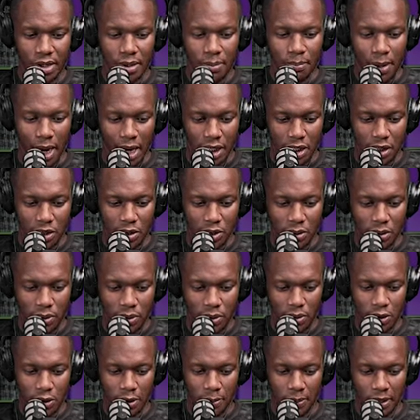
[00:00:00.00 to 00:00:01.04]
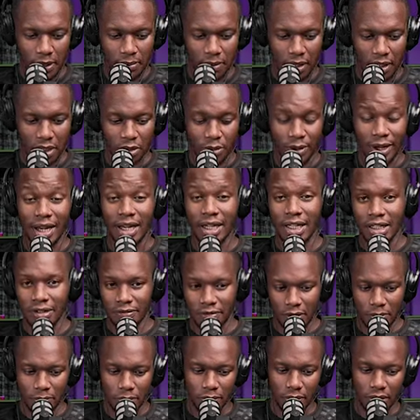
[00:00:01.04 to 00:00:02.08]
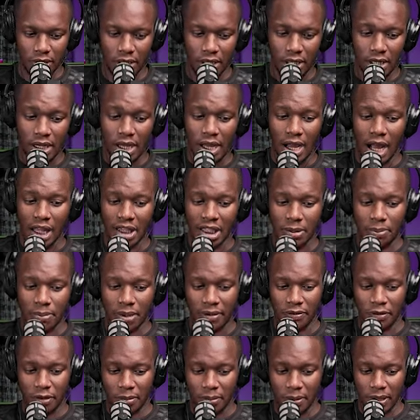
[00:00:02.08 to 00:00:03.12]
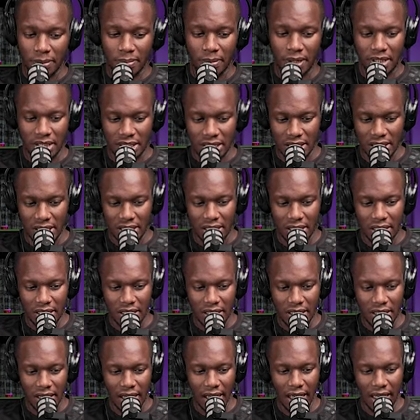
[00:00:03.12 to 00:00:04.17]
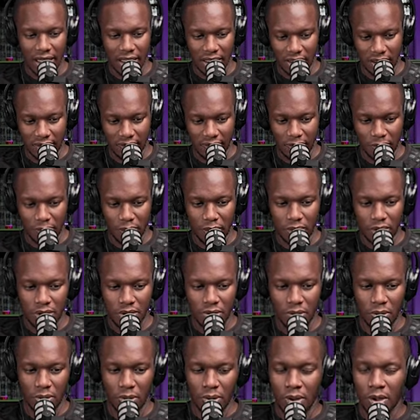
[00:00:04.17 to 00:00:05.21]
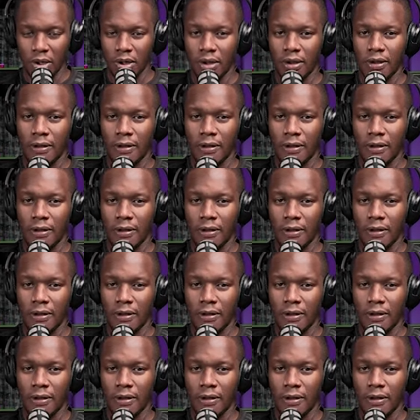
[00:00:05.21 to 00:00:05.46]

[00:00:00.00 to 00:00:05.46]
Man U. Luton play Man U and Liverpool, and then Brentford play Man City and Liverpool. So